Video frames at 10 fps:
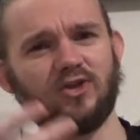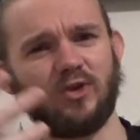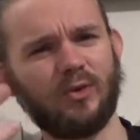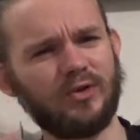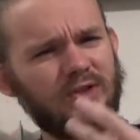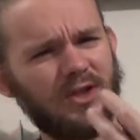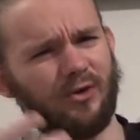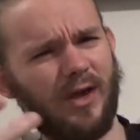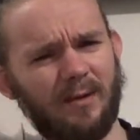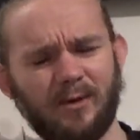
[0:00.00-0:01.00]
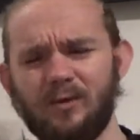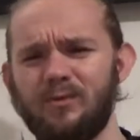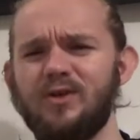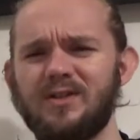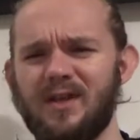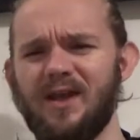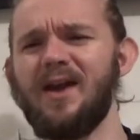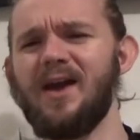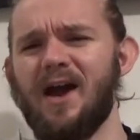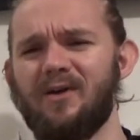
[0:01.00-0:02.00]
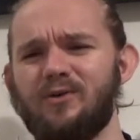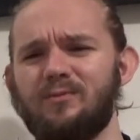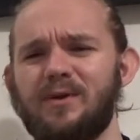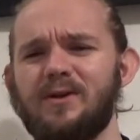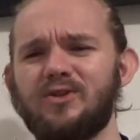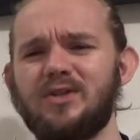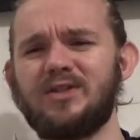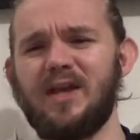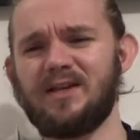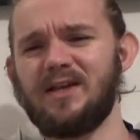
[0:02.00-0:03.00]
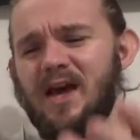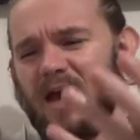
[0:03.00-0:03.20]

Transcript: And she wanted to create a community around beer, she said.